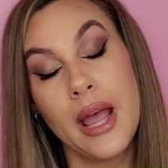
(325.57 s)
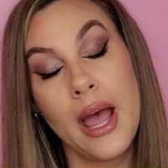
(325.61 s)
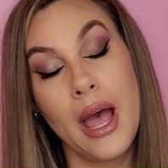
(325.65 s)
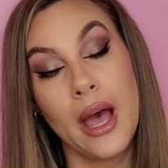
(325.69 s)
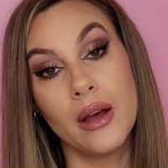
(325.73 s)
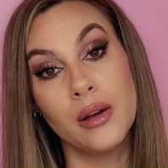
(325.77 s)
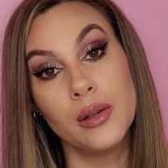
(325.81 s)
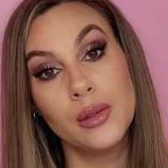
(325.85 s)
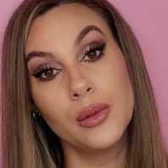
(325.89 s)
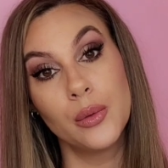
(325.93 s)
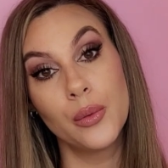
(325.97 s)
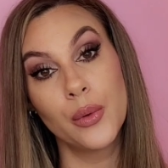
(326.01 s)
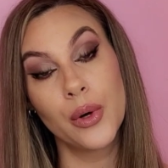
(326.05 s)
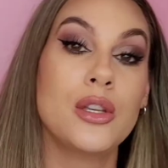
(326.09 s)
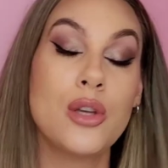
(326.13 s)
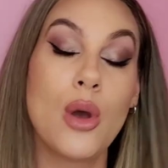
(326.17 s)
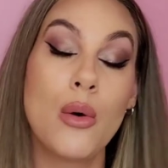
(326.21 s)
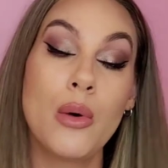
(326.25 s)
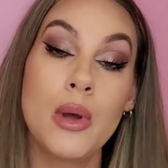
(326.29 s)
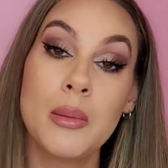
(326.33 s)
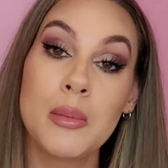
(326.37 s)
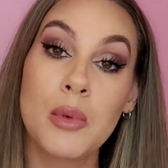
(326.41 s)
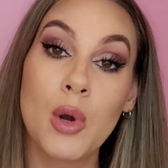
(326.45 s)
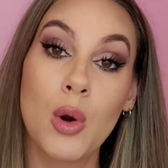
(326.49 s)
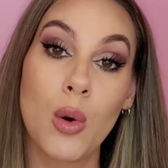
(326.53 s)
yeah,
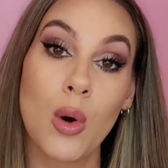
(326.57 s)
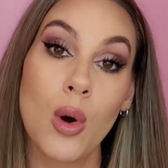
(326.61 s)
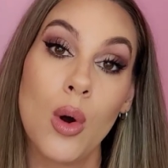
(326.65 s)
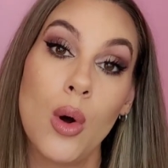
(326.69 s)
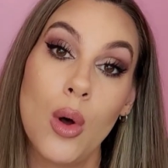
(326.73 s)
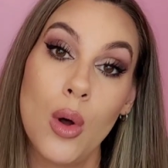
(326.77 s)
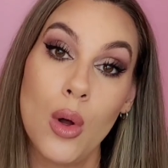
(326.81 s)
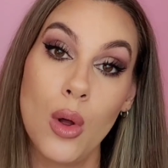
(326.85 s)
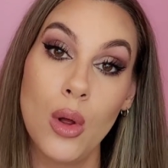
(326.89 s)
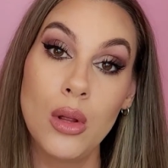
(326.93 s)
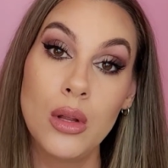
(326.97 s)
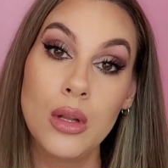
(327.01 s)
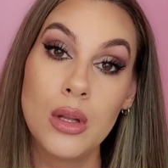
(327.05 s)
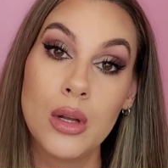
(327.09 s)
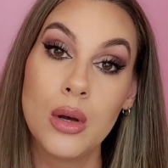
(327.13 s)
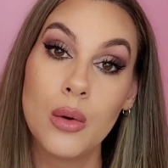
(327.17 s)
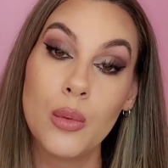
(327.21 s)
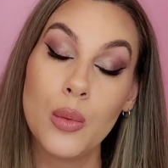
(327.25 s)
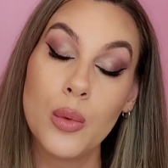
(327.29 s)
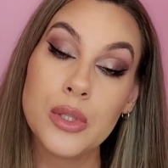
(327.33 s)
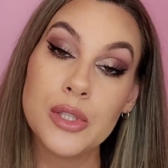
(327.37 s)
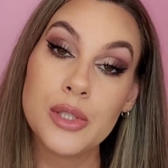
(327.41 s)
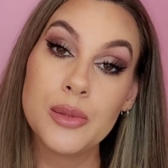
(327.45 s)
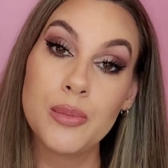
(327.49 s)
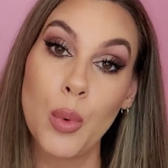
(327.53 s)
Joachim Kroll
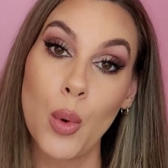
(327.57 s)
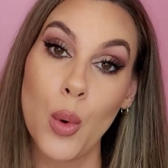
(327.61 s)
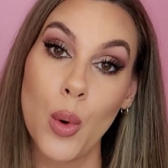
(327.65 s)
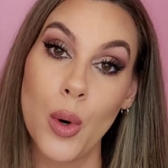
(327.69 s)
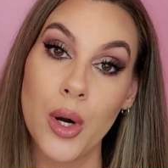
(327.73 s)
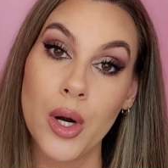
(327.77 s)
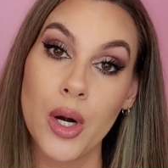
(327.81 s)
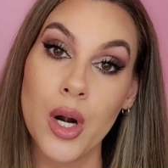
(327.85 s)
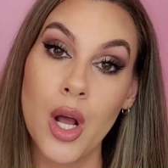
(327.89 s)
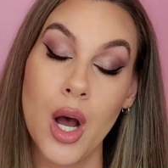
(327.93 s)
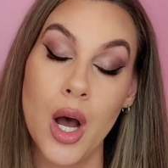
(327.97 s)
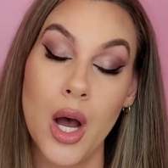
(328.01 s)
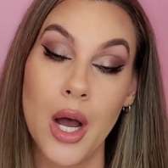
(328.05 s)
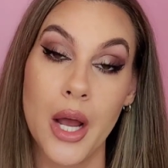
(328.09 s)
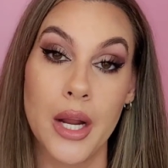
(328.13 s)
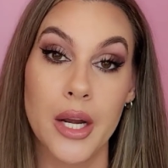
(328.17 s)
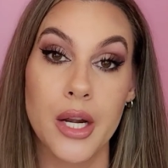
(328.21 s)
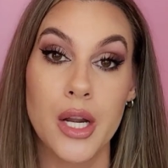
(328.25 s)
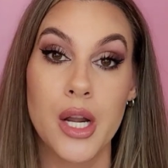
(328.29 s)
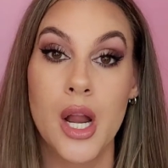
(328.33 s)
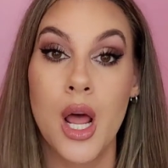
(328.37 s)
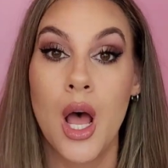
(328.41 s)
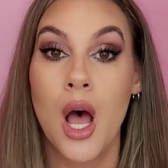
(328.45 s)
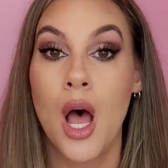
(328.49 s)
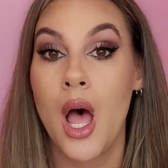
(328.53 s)
was born
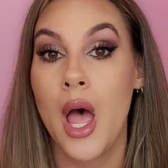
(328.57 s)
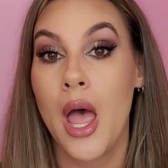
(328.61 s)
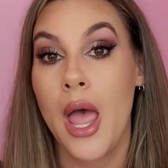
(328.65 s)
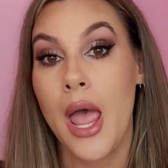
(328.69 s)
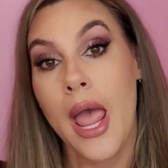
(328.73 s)
on